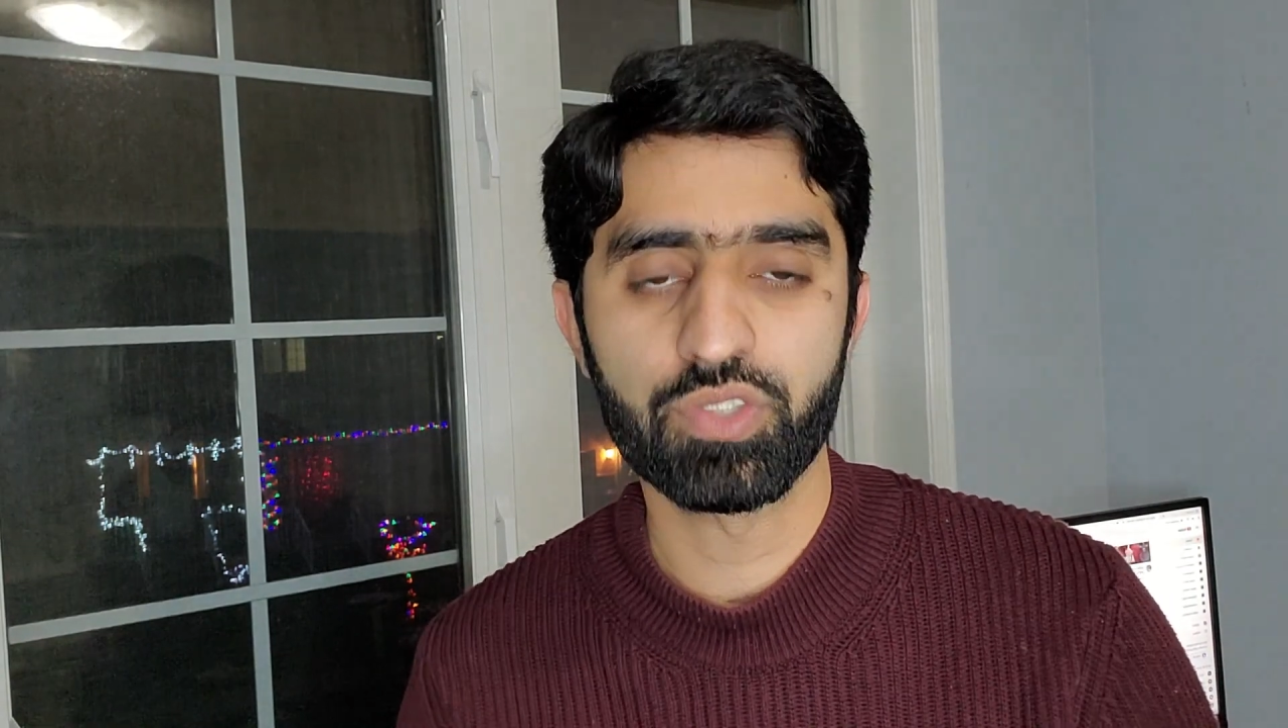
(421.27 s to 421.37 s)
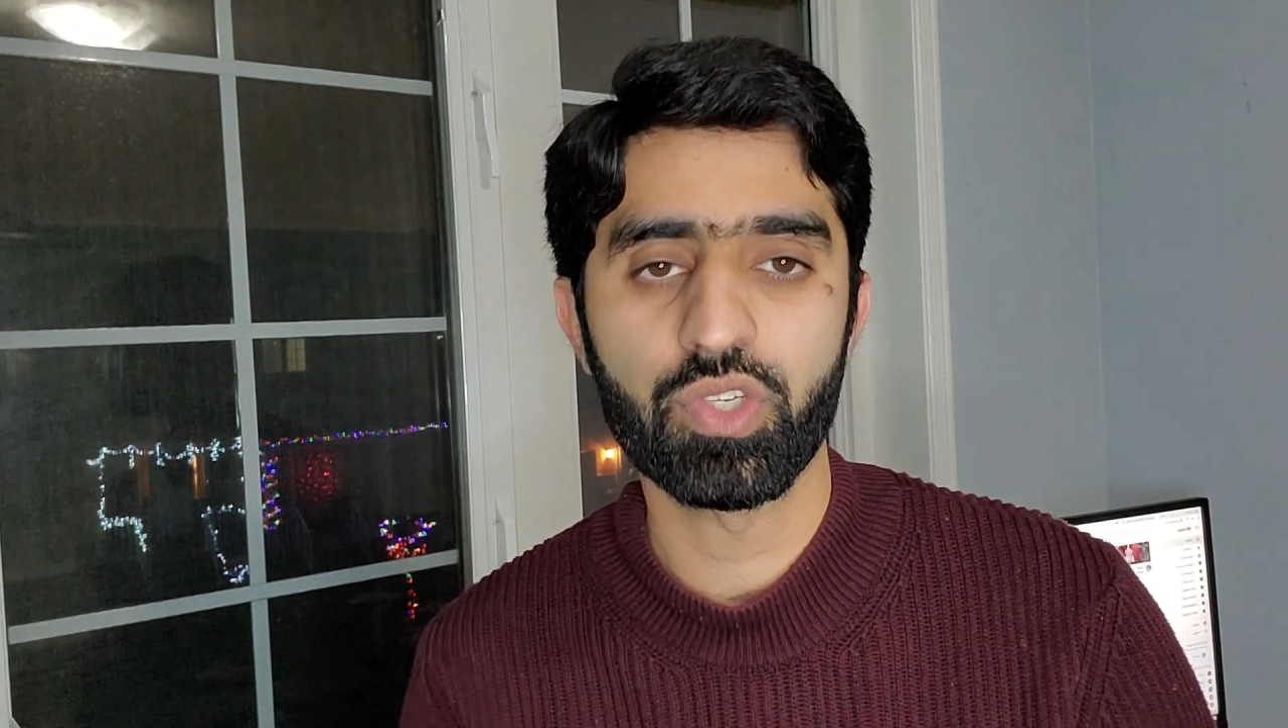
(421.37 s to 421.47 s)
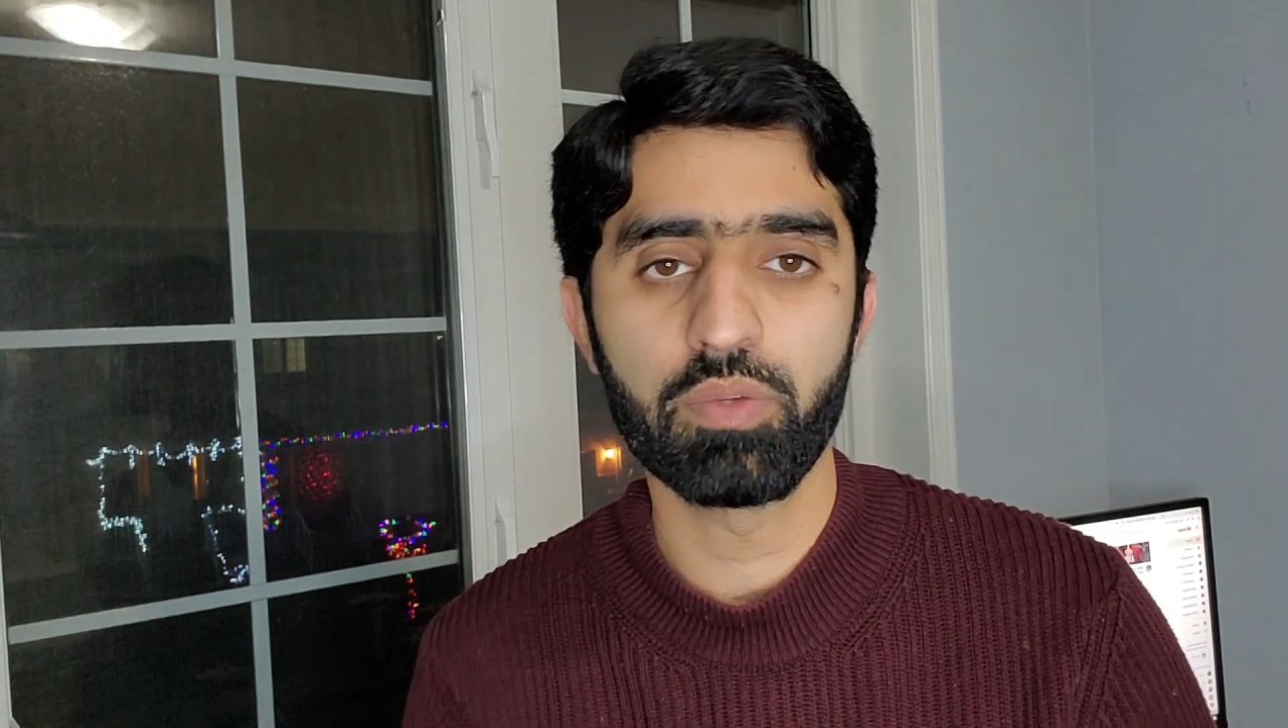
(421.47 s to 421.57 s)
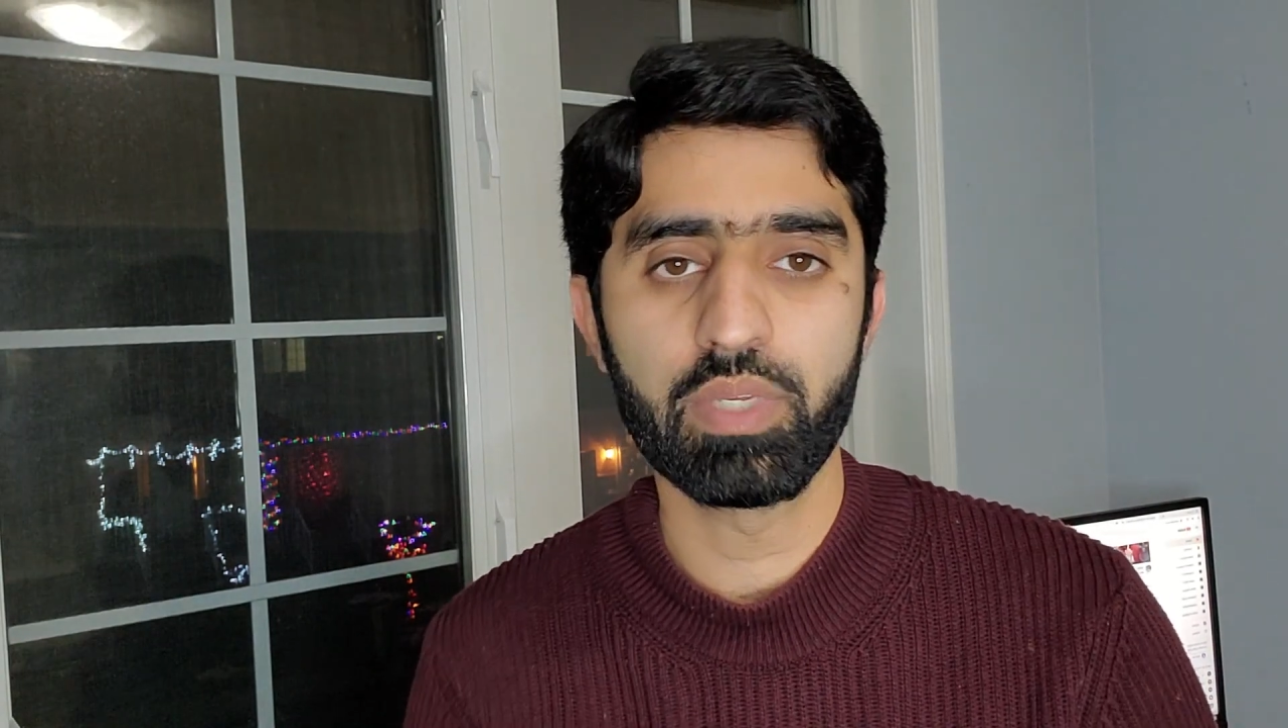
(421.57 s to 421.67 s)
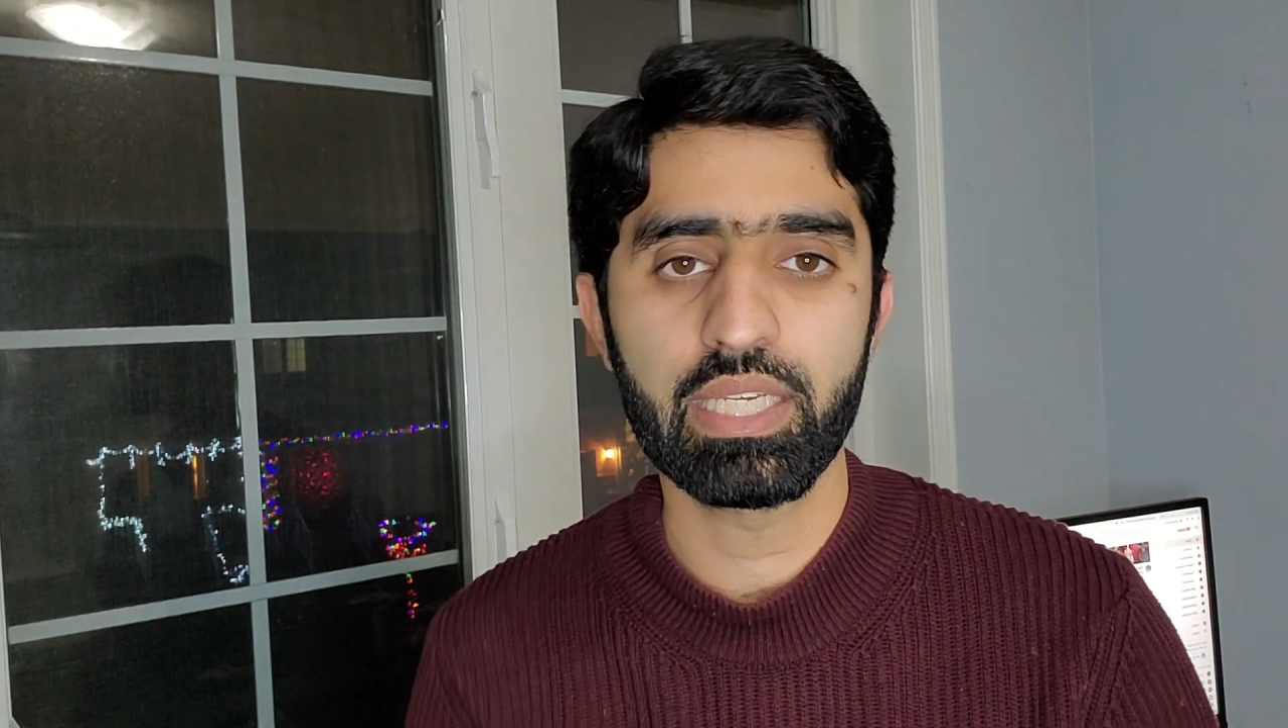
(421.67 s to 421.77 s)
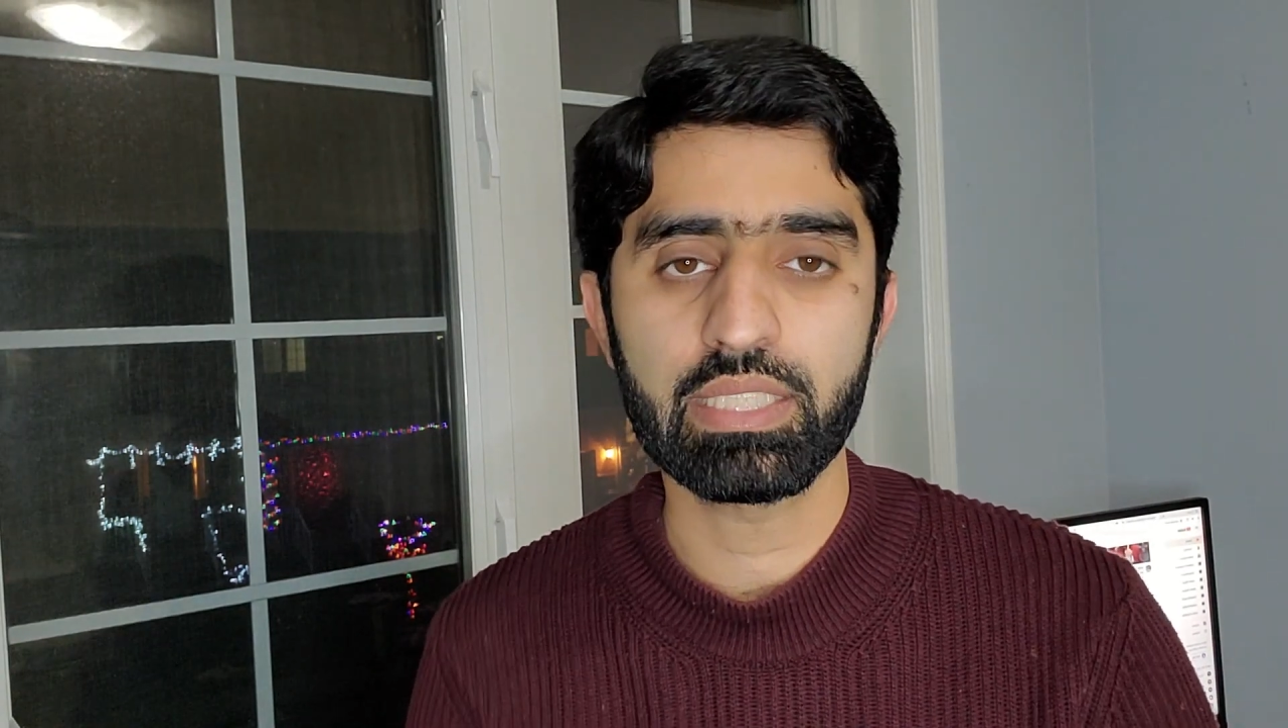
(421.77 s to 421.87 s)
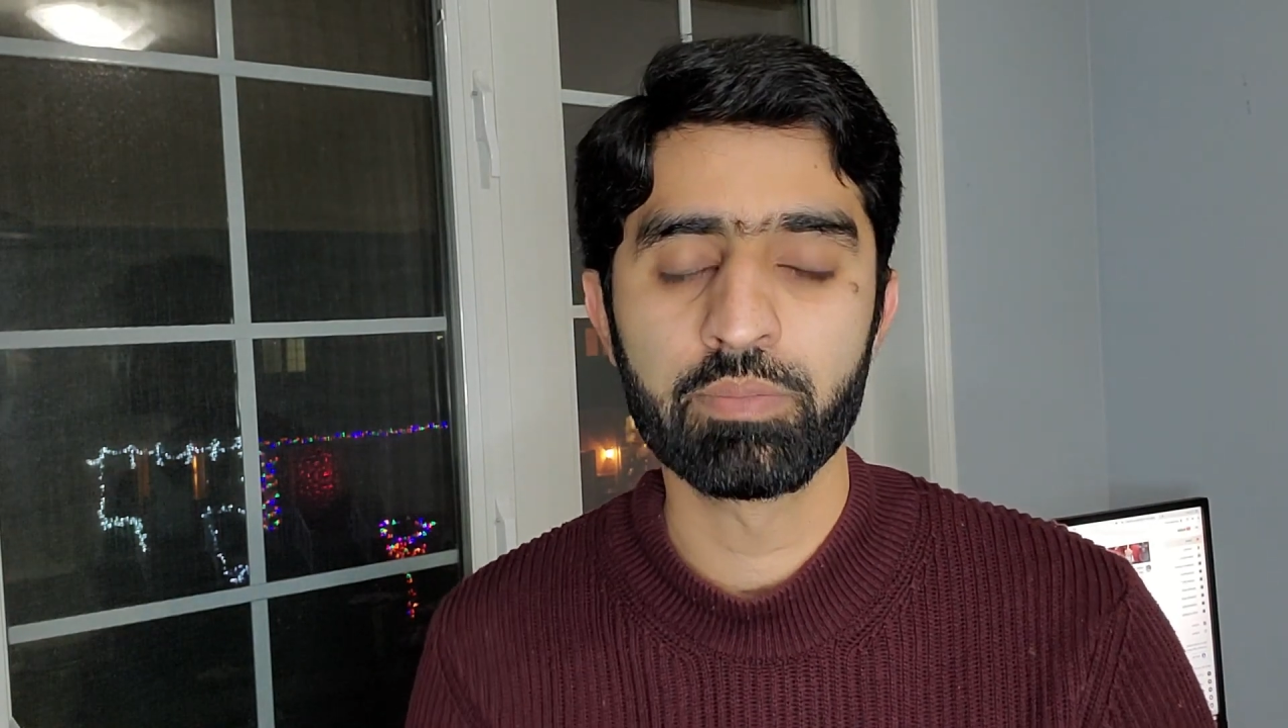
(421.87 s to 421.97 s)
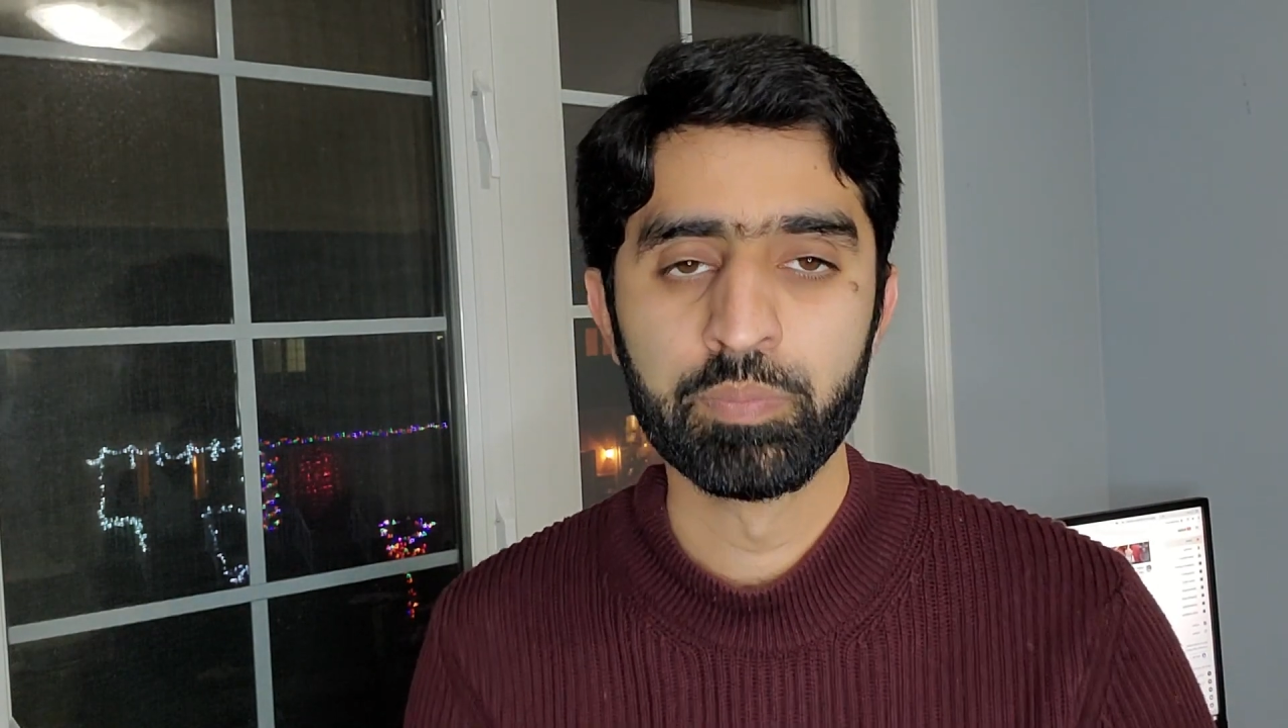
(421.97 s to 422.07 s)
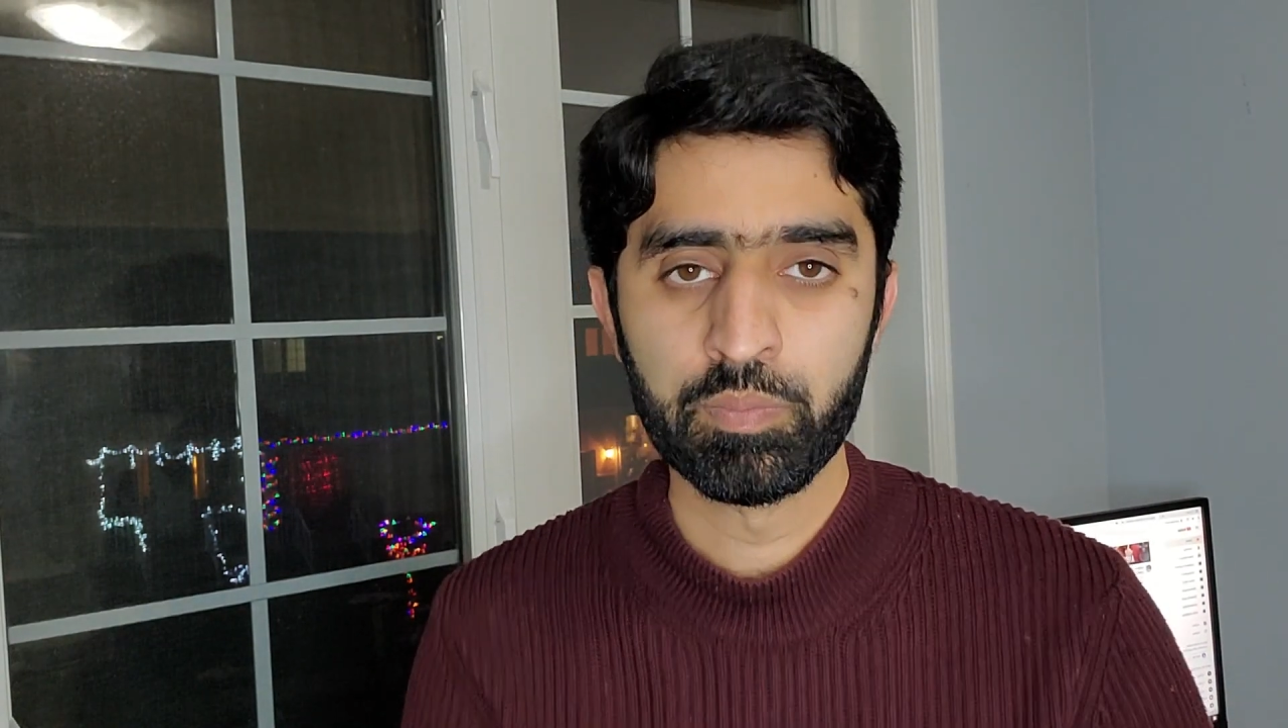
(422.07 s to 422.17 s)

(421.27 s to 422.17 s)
three weeks.